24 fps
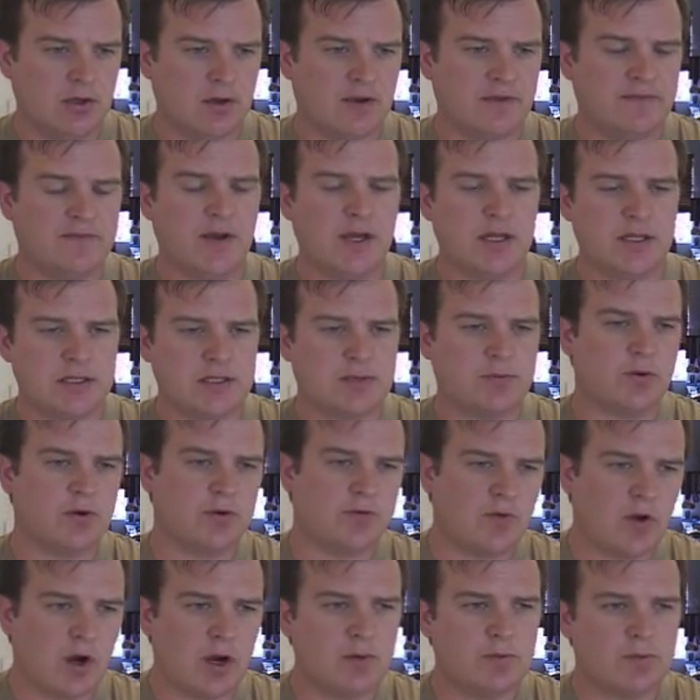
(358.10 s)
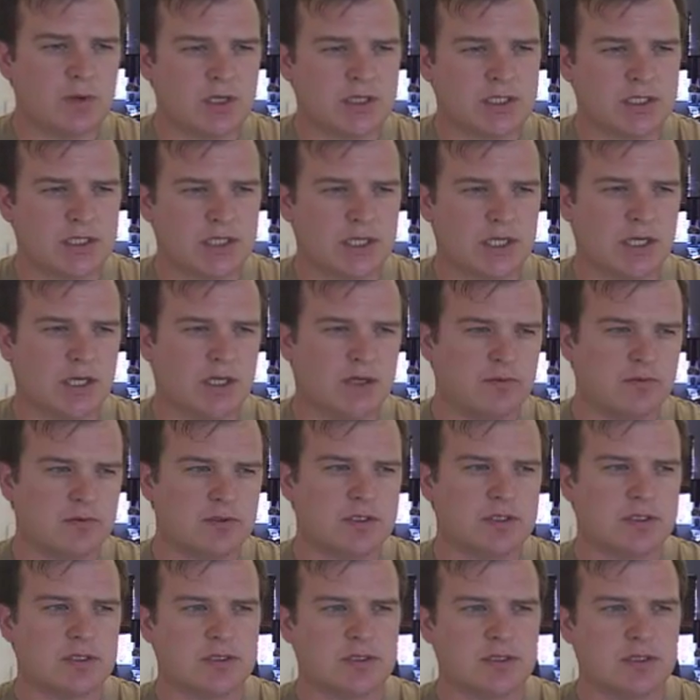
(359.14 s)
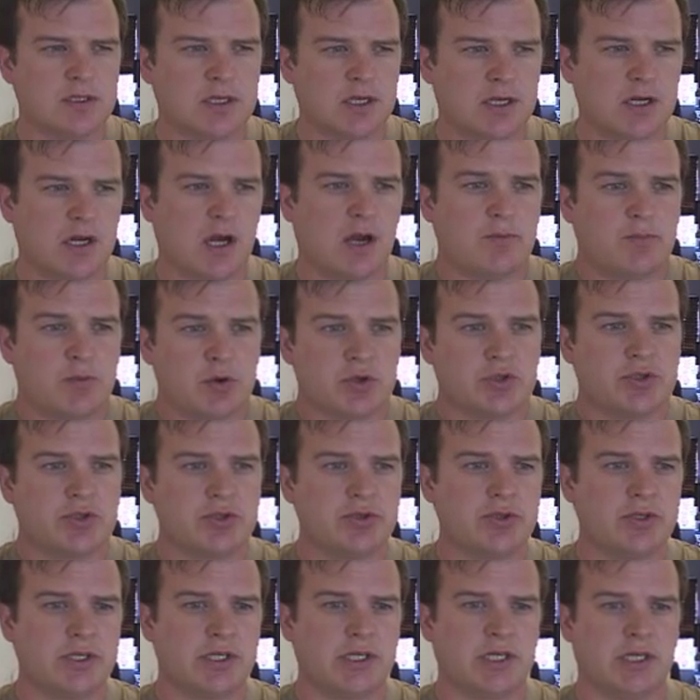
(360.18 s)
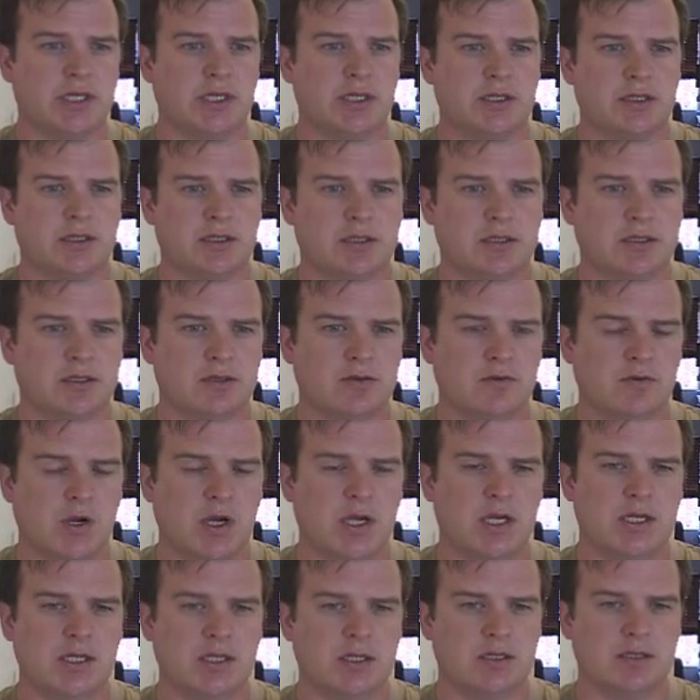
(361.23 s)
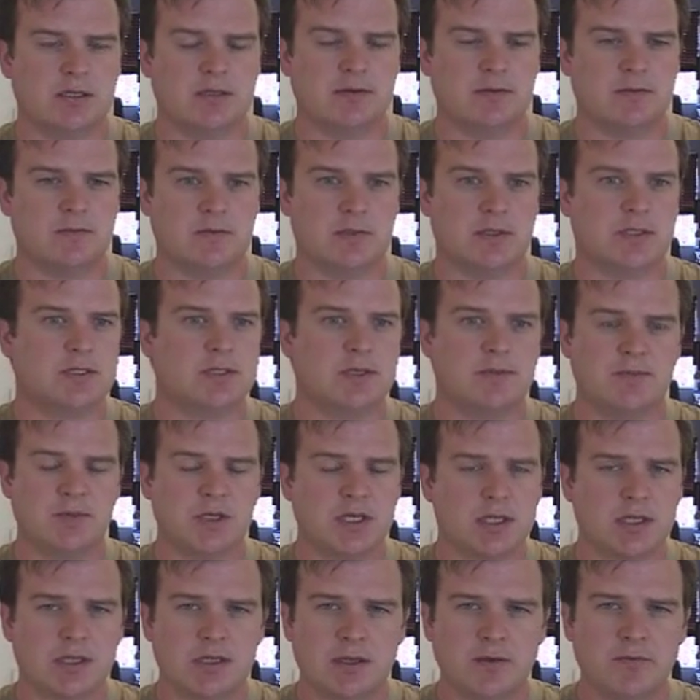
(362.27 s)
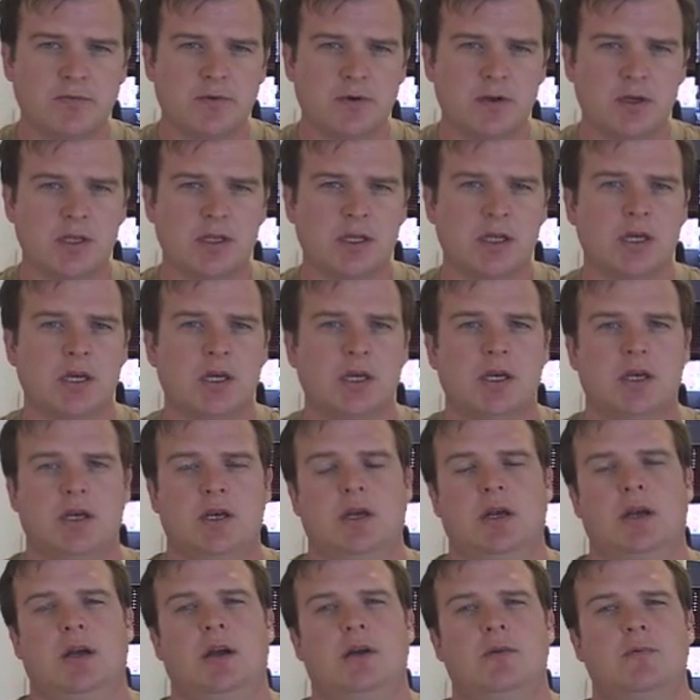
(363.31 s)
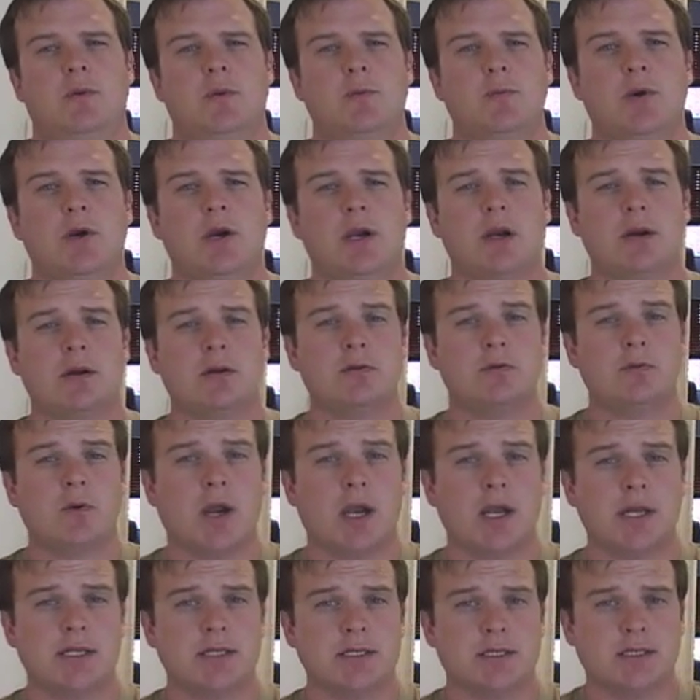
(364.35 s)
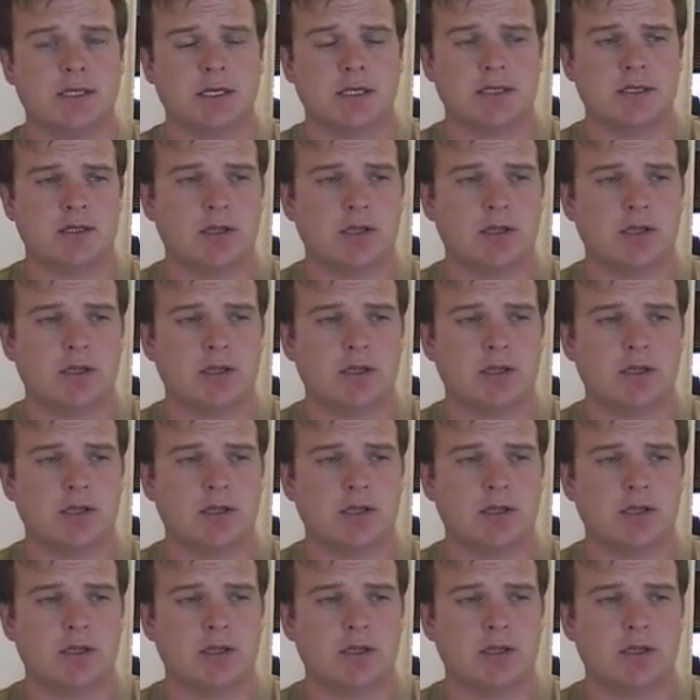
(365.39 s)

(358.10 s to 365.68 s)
found the sport of arm wrestling, it was an opportunity, right? It was something different. I remember Harold Ryden said,